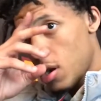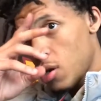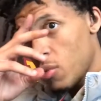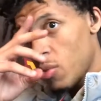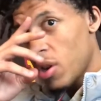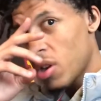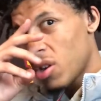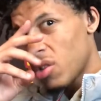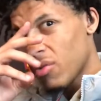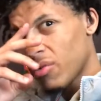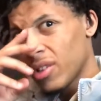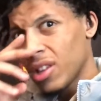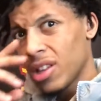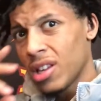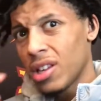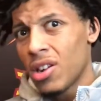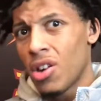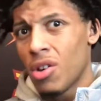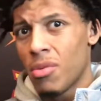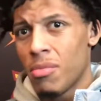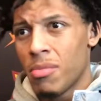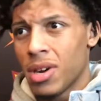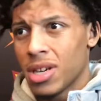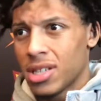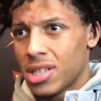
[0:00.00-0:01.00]
We don't really
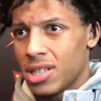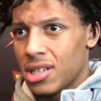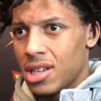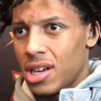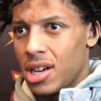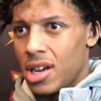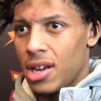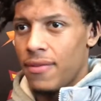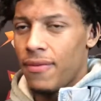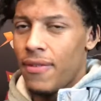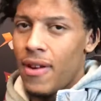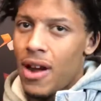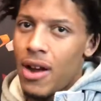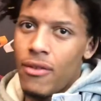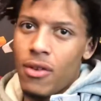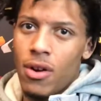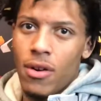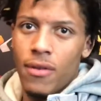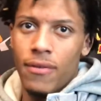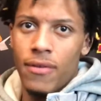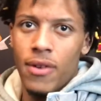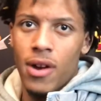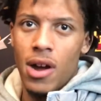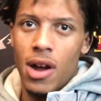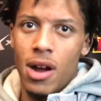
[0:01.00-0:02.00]
go much
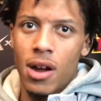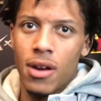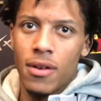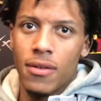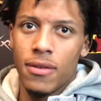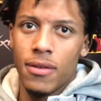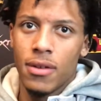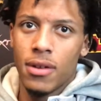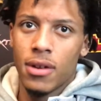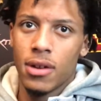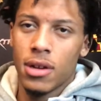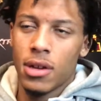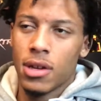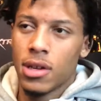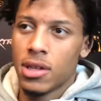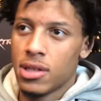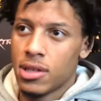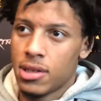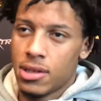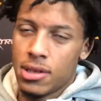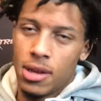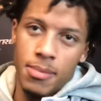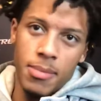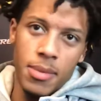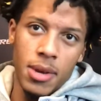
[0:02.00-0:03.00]
5-on-5
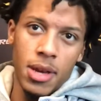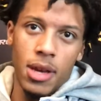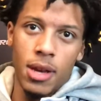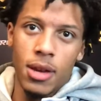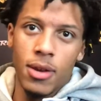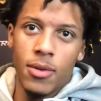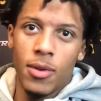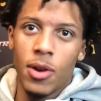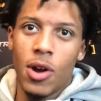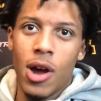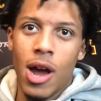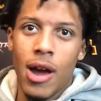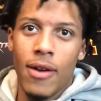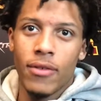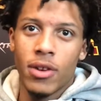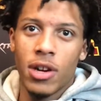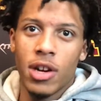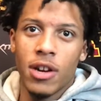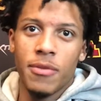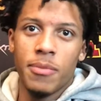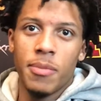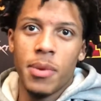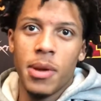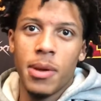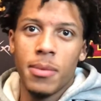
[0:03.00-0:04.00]
because, I mean, we don't have
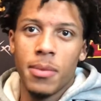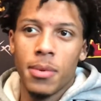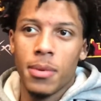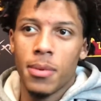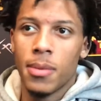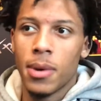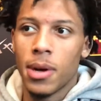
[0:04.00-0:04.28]
enough people.